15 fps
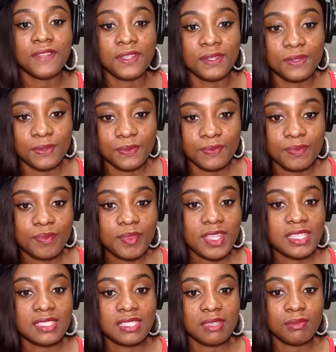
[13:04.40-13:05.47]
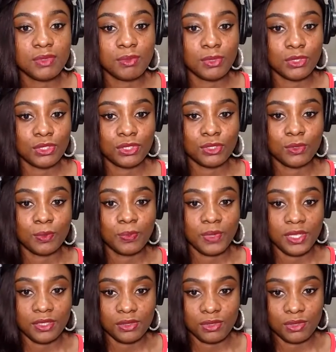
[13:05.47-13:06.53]
feel same emotional
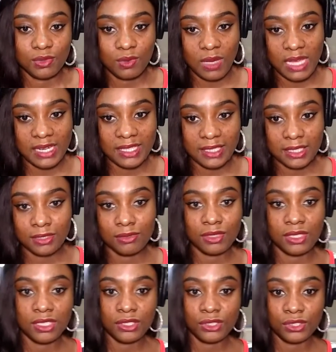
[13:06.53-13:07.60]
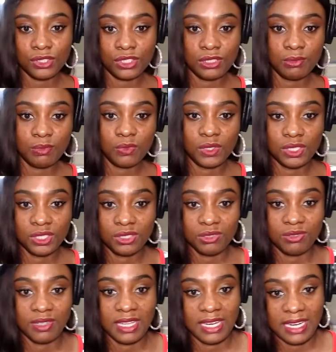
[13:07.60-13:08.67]
pain too, and ended the relationship when
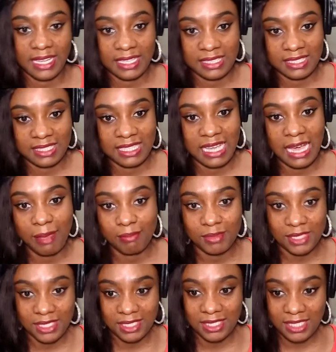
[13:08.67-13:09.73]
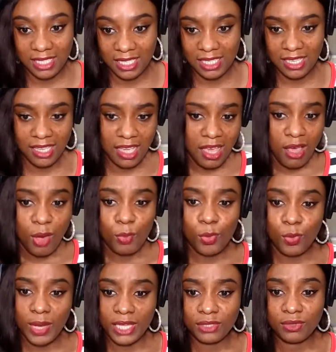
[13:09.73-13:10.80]
she realized her mistake.
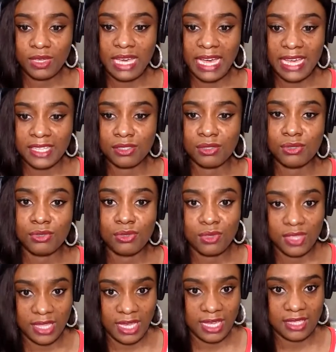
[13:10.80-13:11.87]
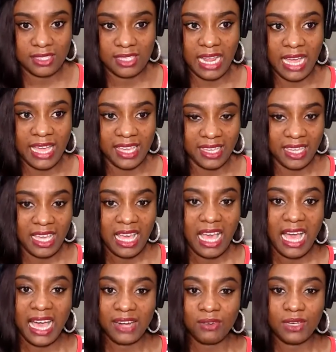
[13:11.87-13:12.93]
But why do guys do that? Like,
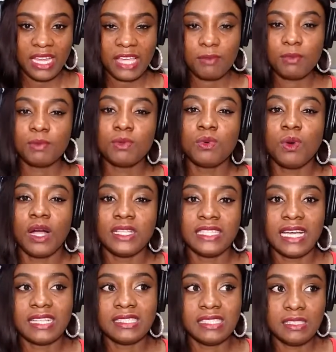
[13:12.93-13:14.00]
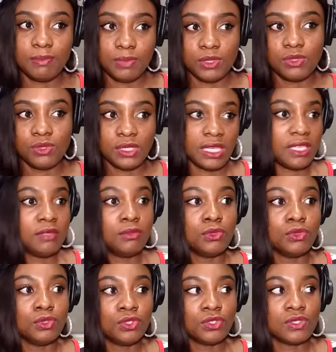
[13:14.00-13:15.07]
I don't like people who are that deep into their
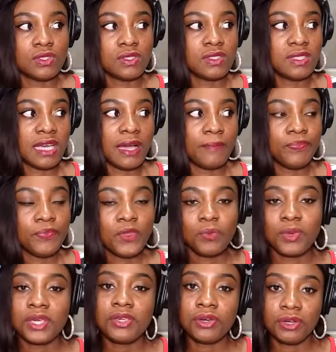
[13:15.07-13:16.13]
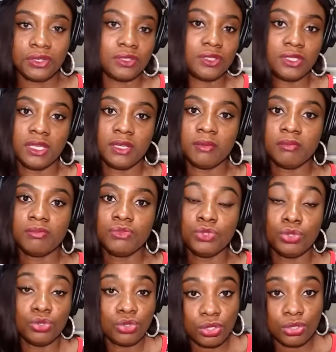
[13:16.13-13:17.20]
emotions that when you hurt them,
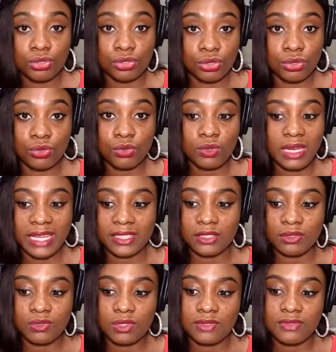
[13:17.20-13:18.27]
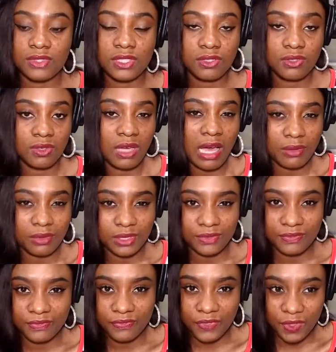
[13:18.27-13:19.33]
you do not know. Like, they don't even tell you how
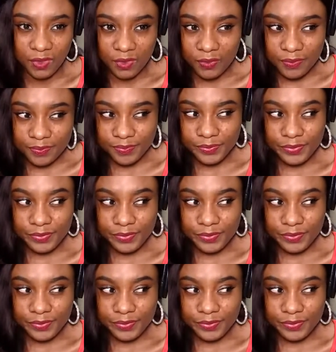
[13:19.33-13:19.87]
they feel.